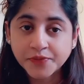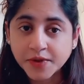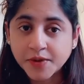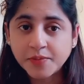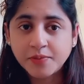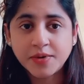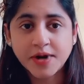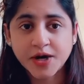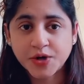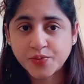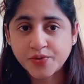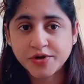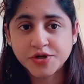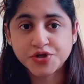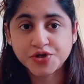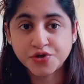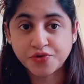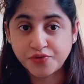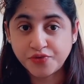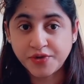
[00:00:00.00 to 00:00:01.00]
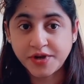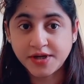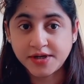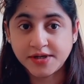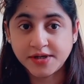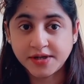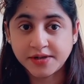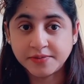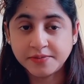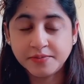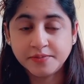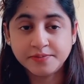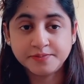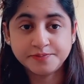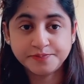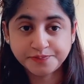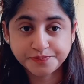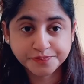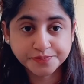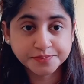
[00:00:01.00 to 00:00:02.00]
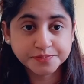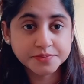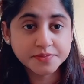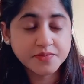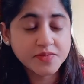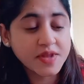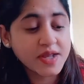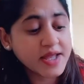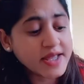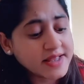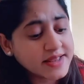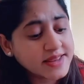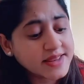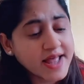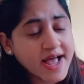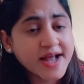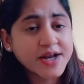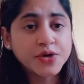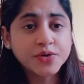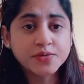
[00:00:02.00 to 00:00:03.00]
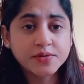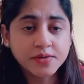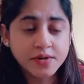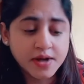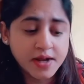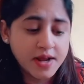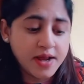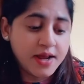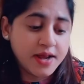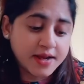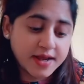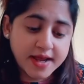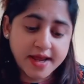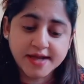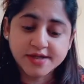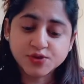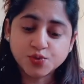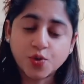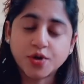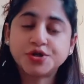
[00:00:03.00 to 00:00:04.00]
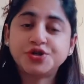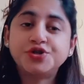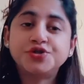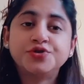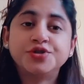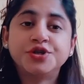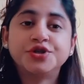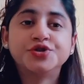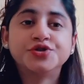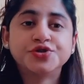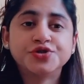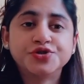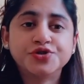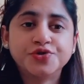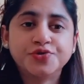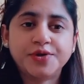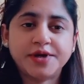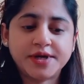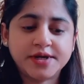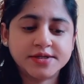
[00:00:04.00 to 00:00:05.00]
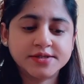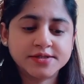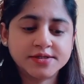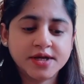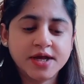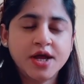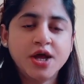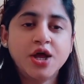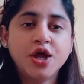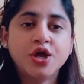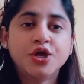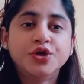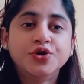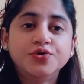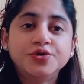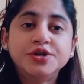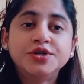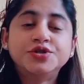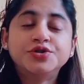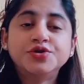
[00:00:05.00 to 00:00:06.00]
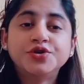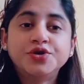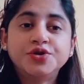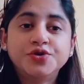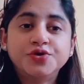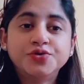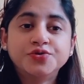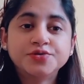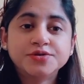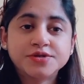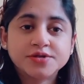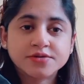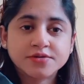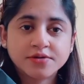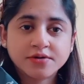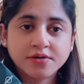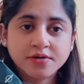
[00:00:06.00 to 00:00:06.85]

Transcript: blood pressure reading. In that case, what you need to do is you need to use,